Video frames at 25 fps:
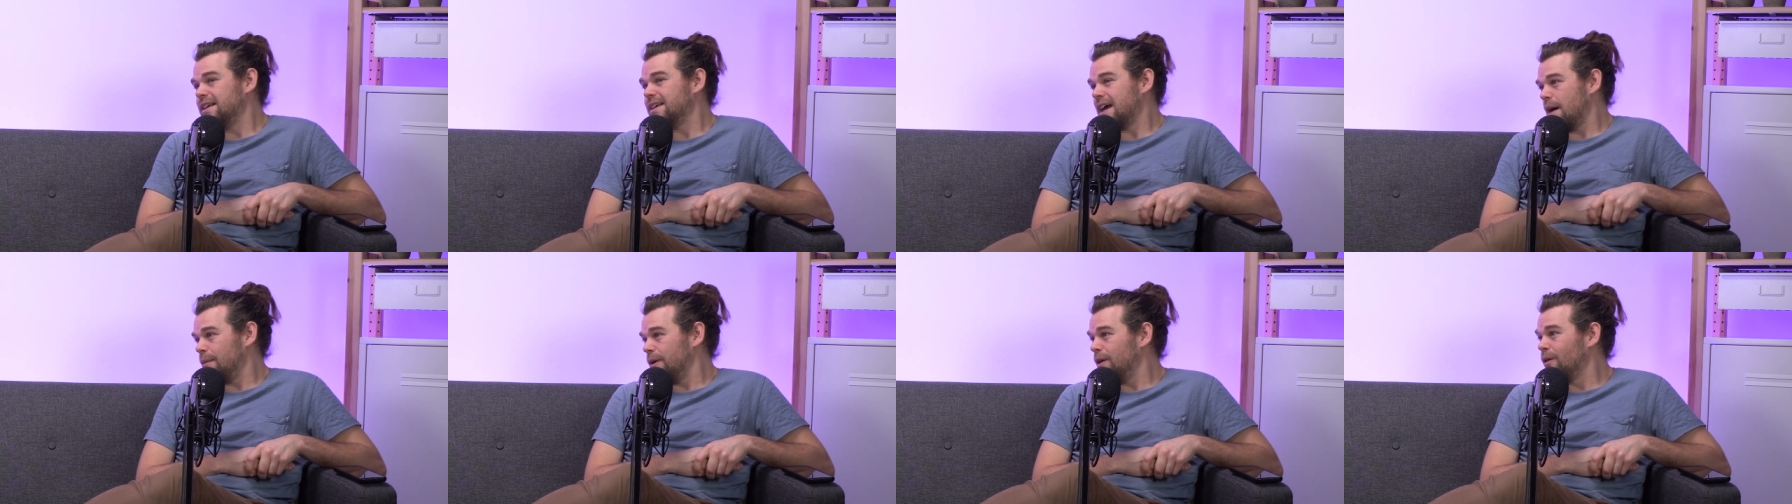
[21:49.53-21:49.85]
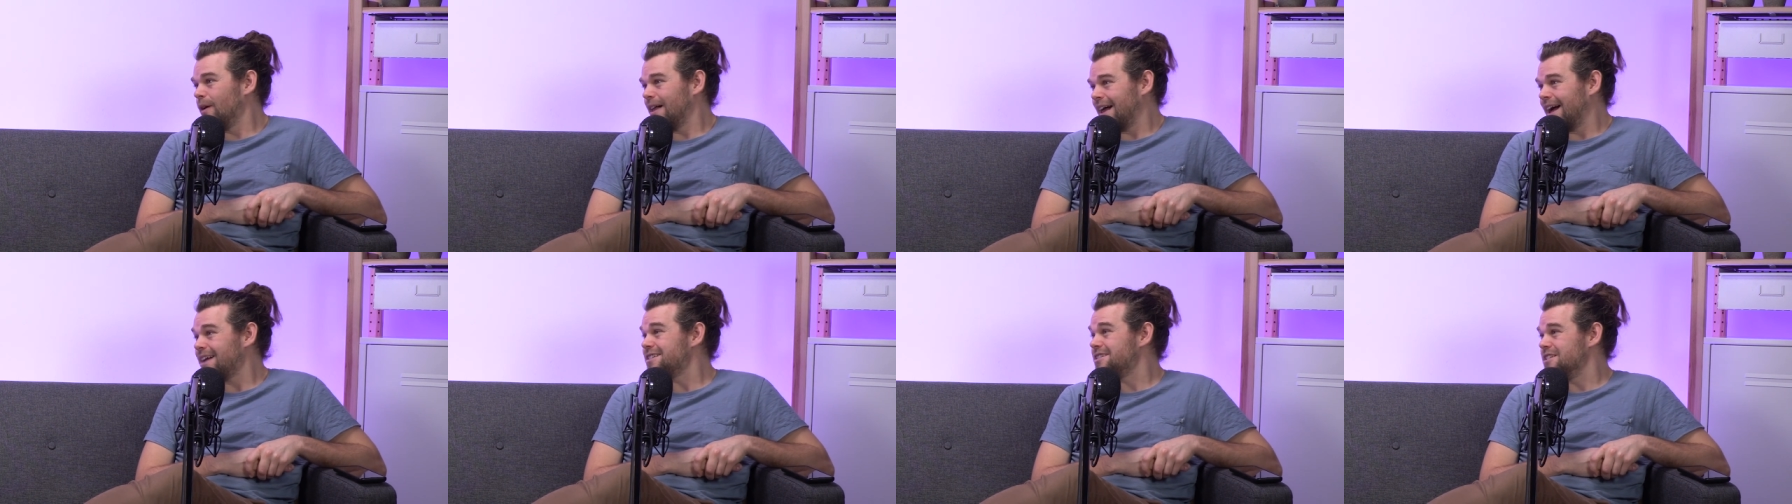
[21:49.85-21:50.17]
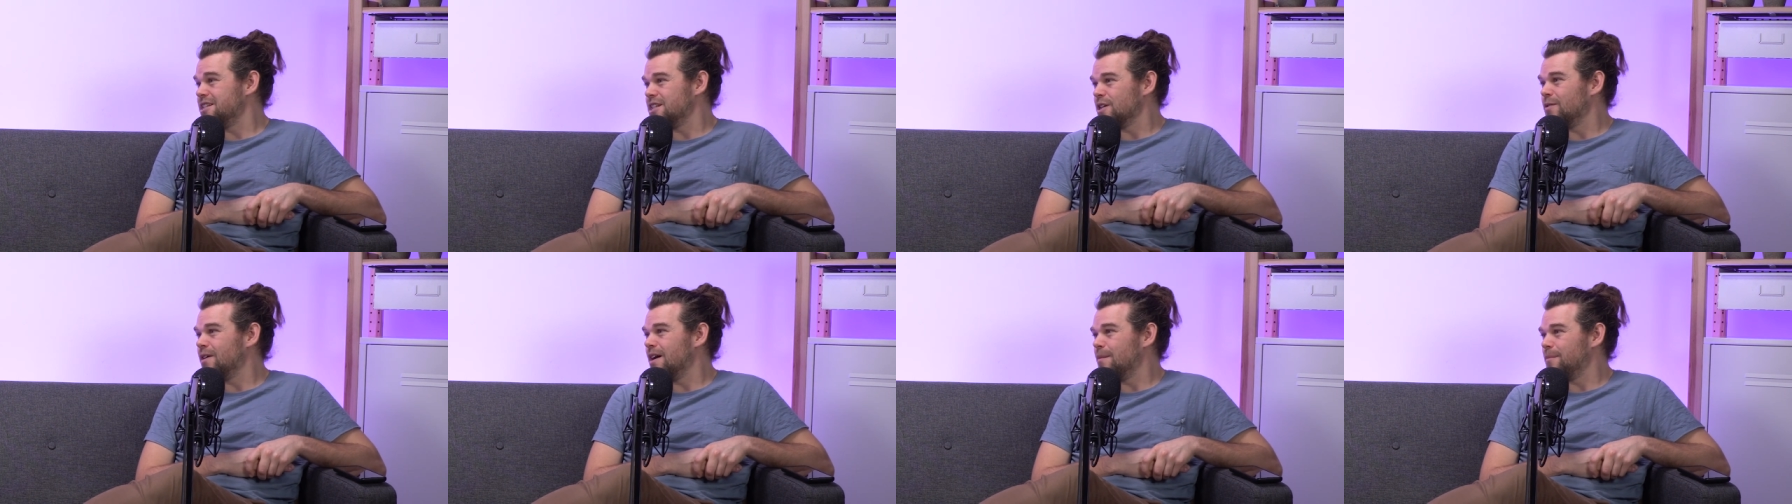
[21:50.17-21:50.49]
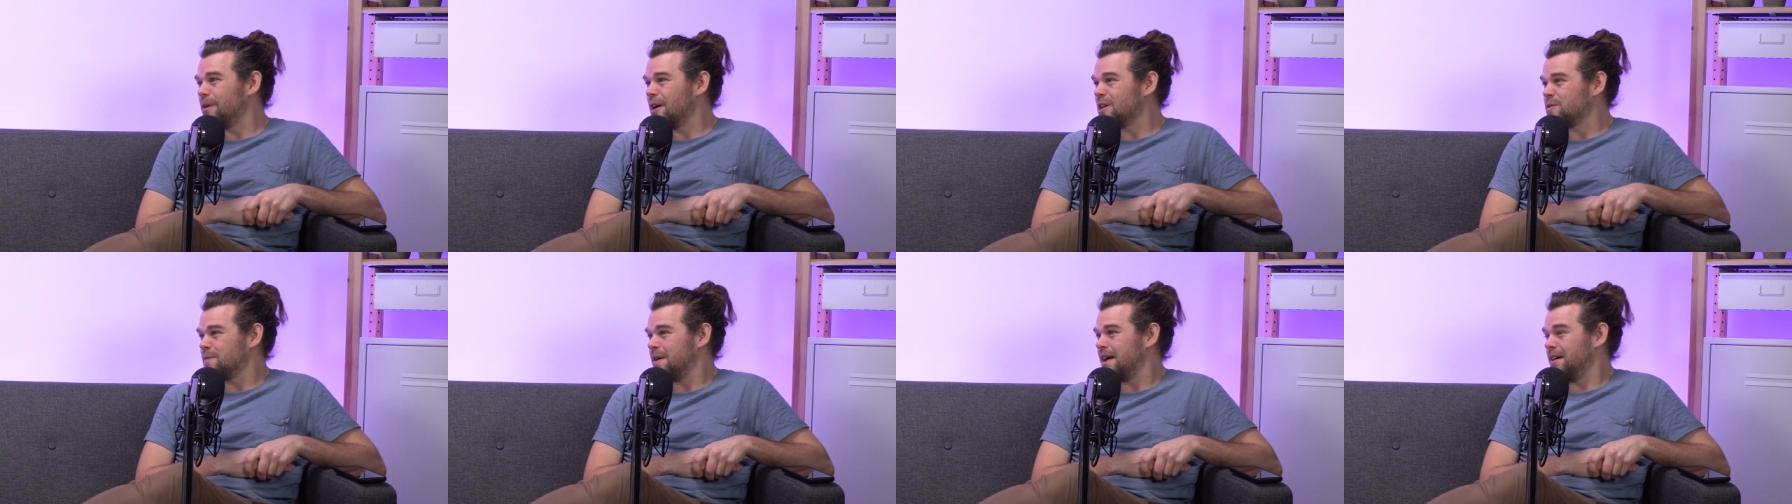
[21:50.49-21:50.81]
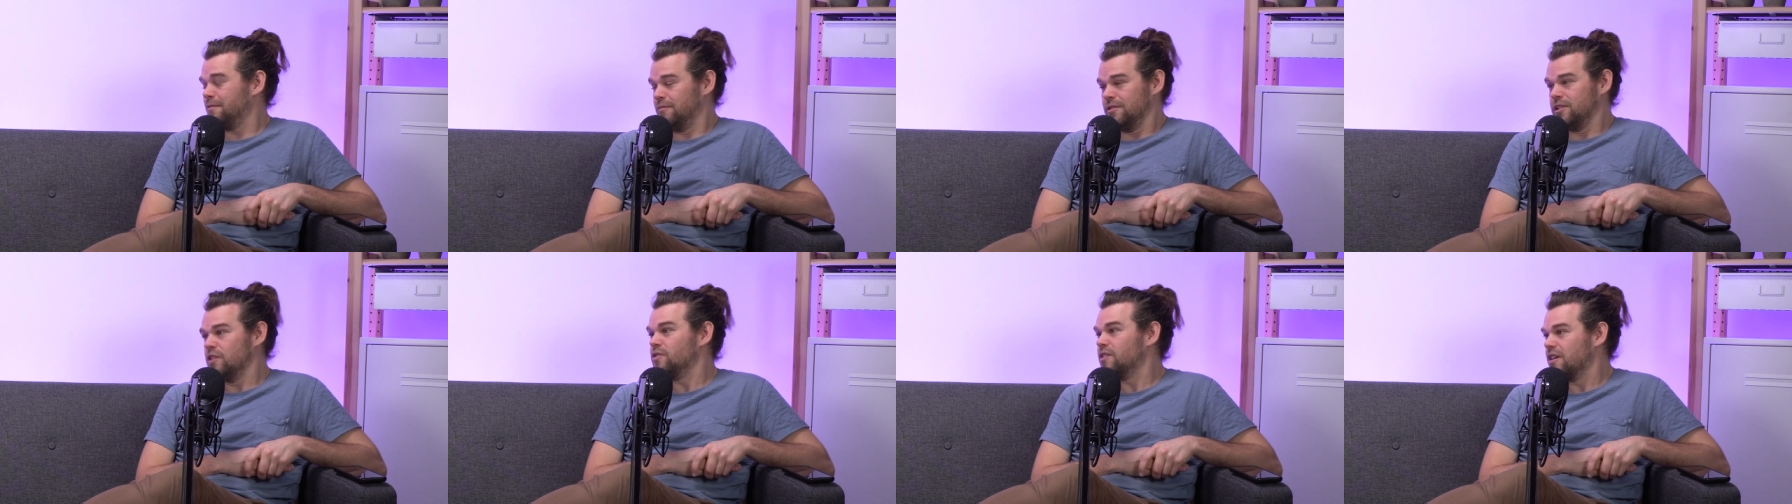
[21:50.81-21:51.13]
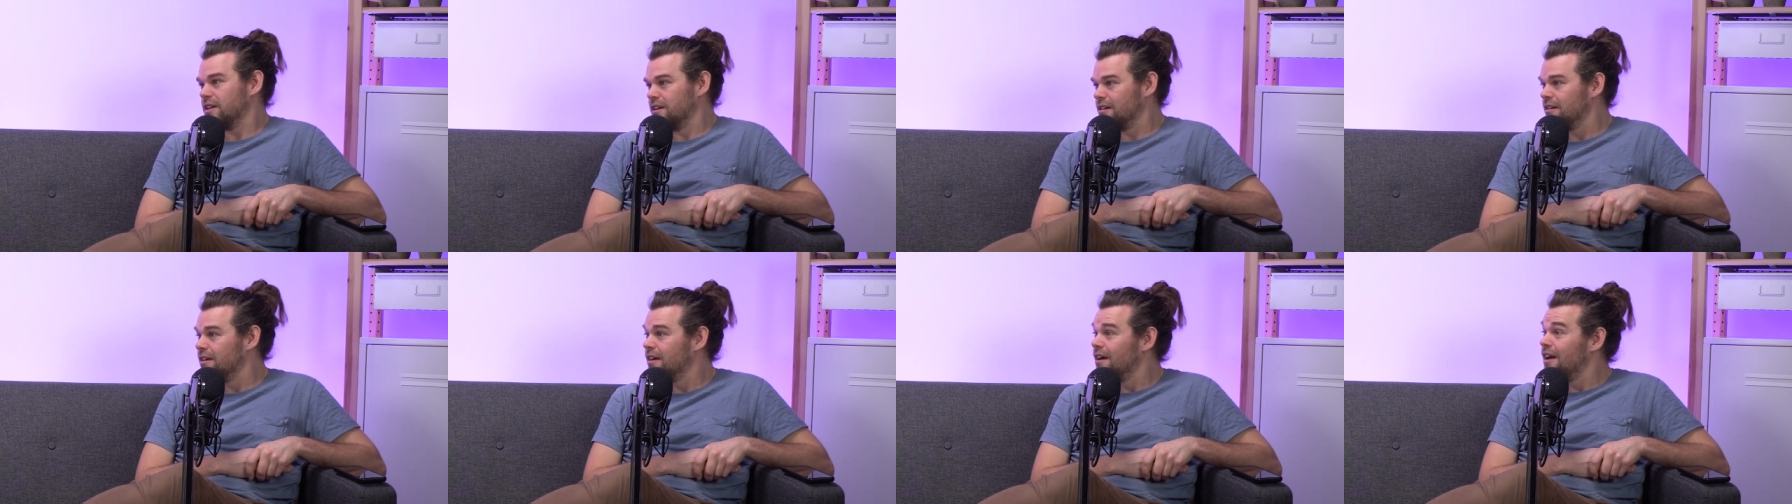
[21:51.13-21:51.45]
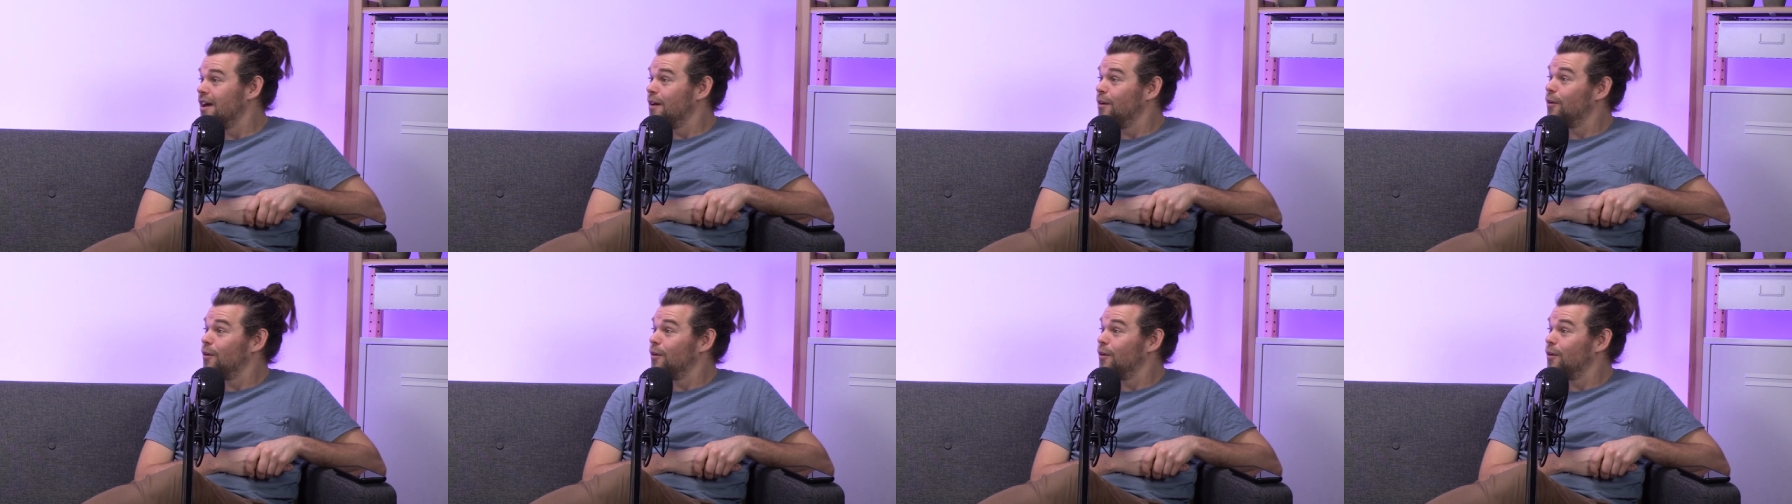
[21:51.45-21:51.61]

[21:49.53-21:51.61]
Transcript: And yet we all had to do it because we, well, you didn't.